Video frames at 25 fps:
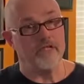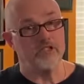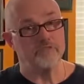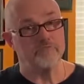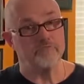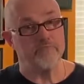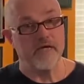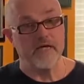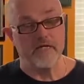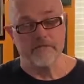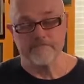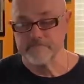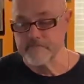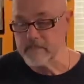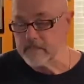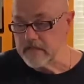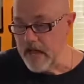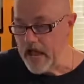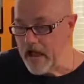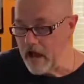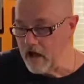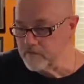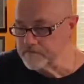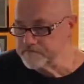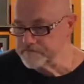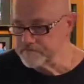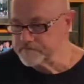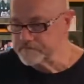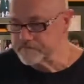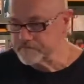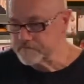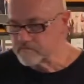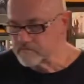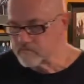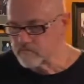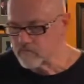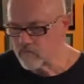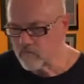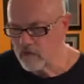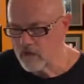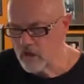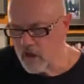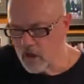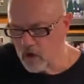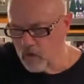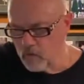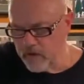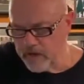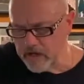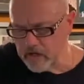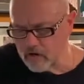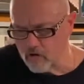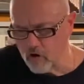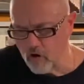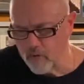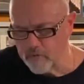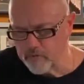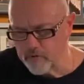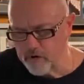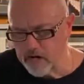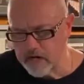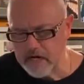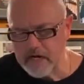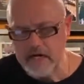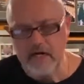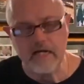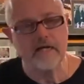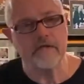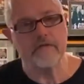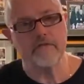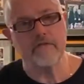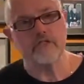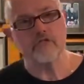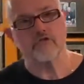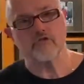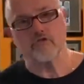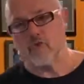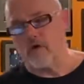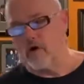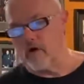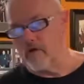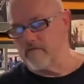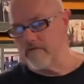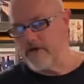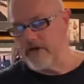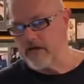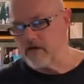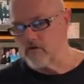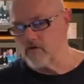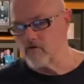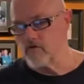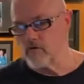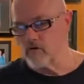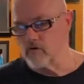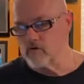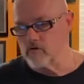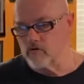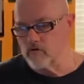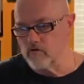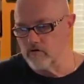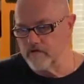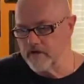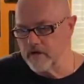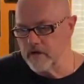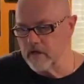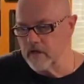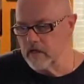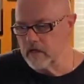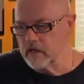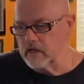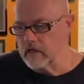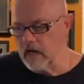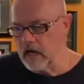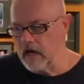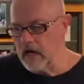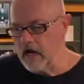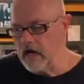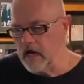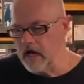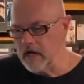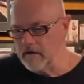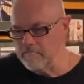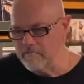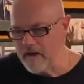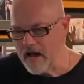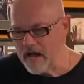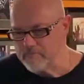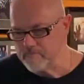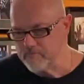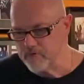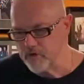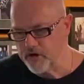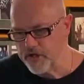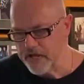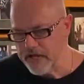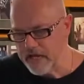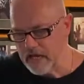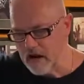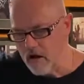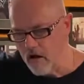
spin. Now, we incorporated it into this 12/8 groove by putting it